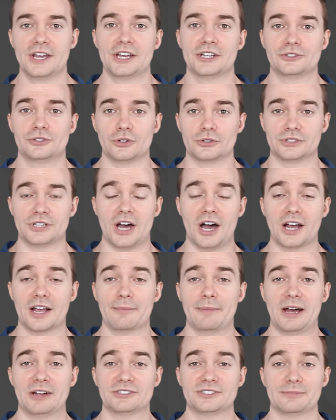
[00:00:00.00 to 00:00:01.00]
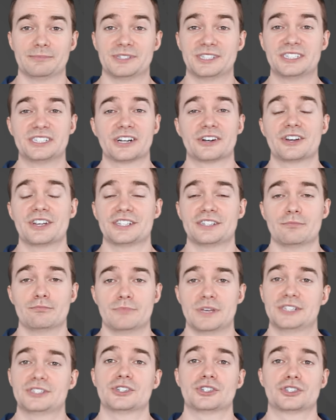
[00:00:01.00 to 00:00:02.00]
So talk about some serious
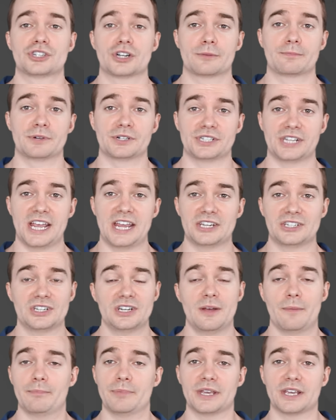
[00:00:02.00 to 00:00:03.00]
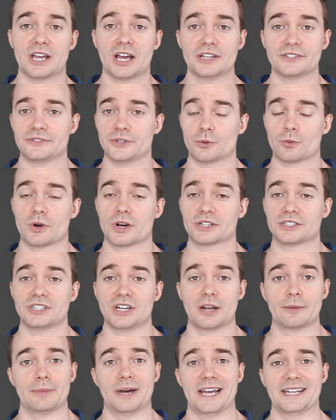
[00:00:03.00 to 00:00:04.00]
misinterpretation because of the work
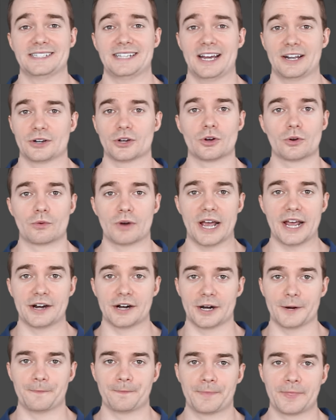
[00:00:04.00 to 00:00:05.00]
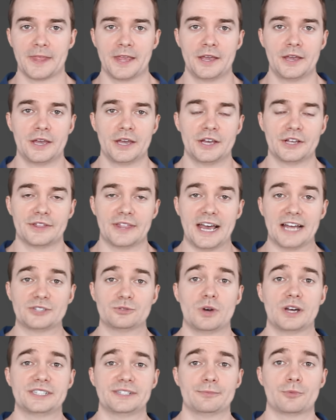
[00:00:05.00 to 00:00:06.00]
done by a technical writer. That's
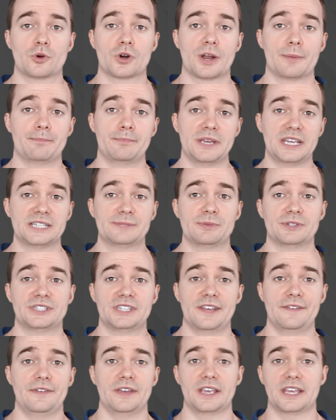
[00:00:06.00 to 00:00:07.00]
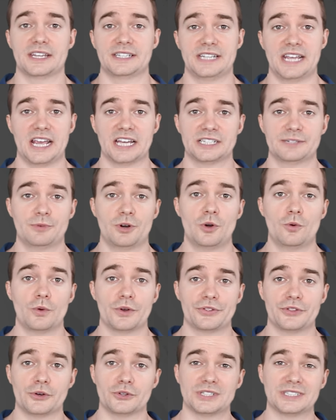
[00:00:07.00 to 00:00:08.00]
why it's important to be specific and tangible
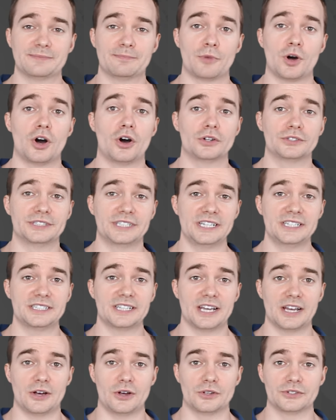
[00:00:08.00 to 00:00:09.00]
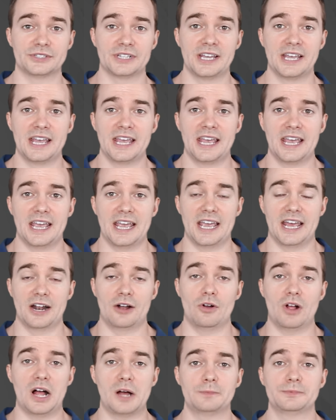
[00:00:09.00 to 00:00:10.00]
with those small details, and
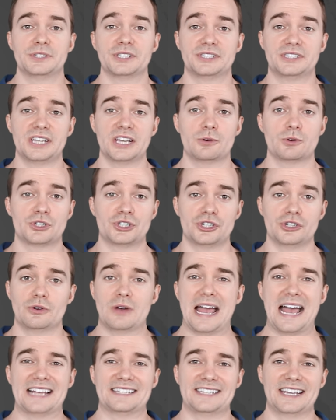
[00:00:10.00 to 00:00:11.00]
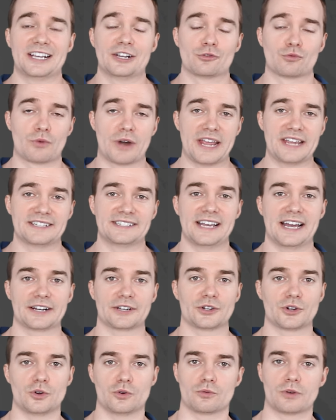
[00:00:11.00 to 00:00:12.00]
it'll help distinguish you as a great
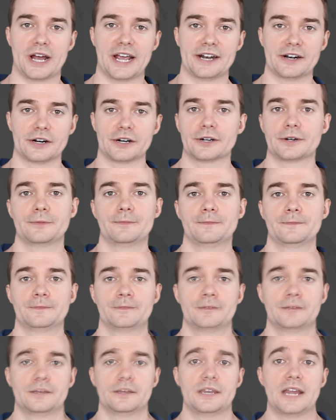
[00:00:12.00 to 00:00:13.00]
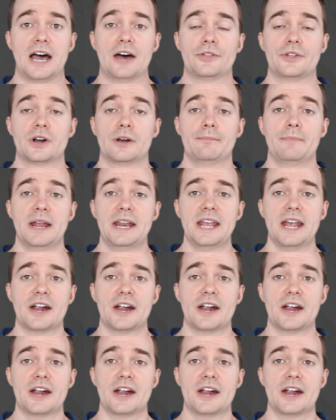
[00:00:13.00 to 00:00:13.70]
technical writer. Now, there are many